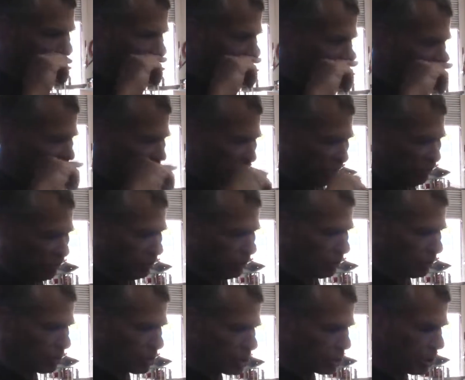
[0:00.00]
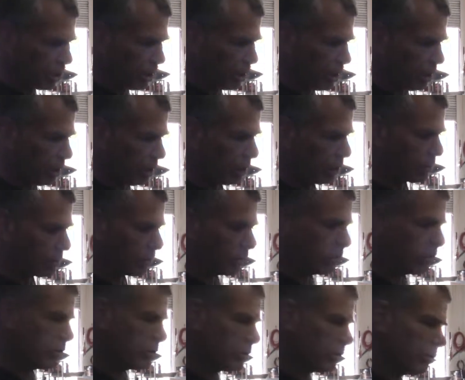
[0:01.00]
rejected from the machine. And as
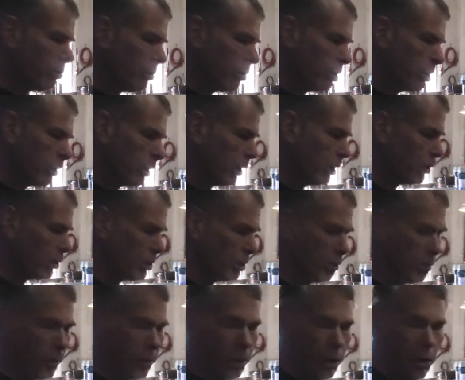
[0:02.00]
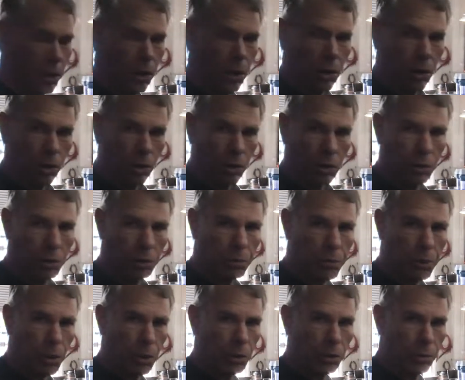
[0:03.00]
soon as the water gets to be
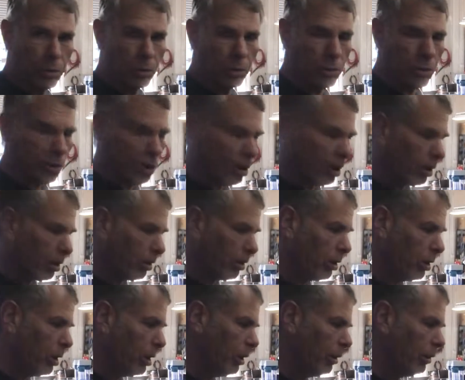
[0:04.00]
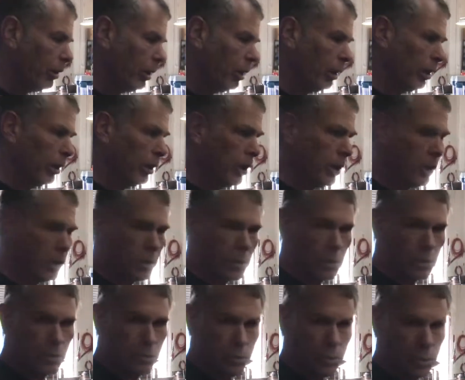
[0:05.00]
good potable water, then it gets
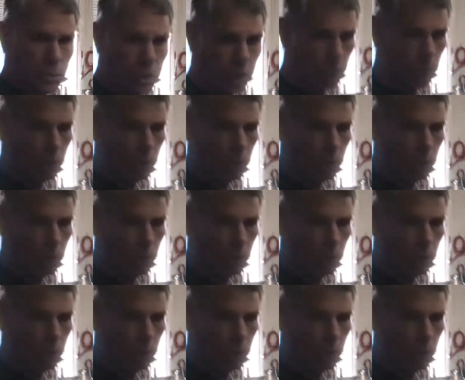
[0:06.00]
diverted